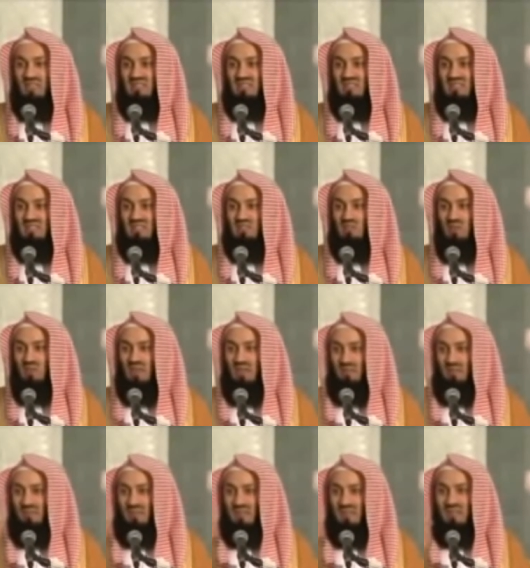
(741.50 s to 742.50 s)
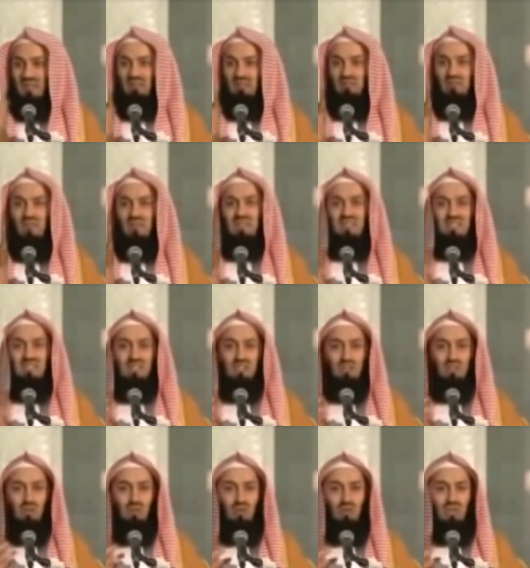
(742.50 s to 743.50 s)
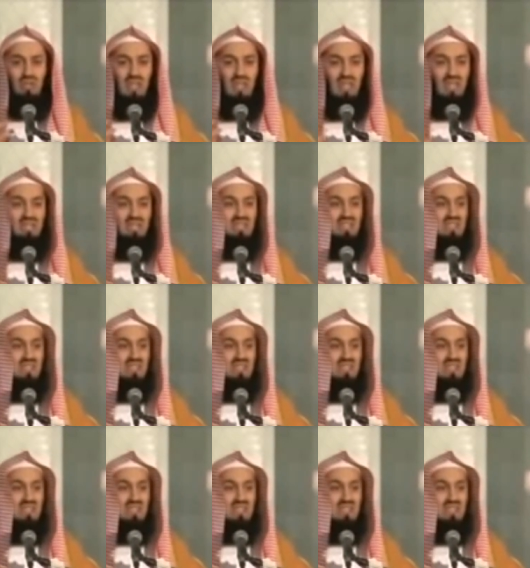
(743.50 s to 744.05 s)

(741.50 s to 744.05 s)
instances where the faces or the head